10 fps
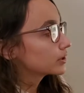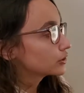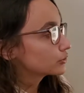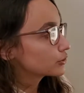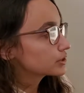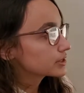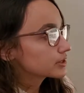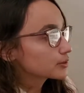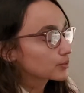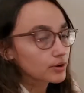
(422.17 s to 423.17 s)
you'll notice
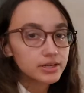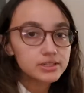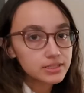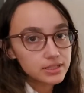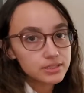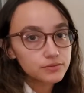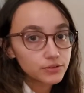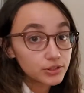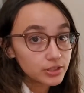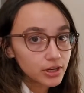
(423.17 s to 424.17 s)
that the price is
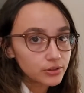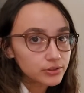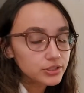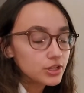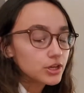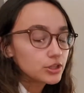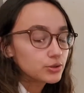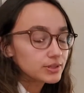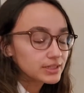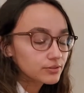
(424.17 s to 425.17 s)
$50. You
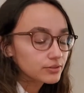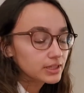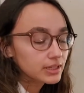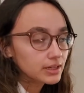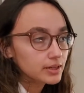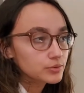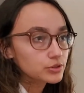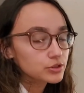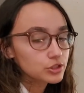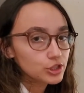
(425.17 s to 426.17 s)
can definitely get
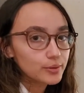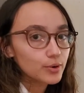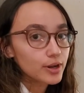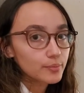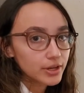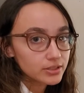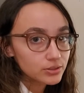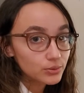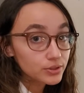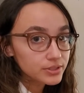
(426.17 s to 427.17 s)
hamsters cheaper at pet
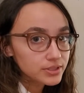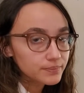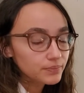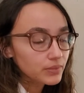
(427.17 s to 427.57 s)
stores.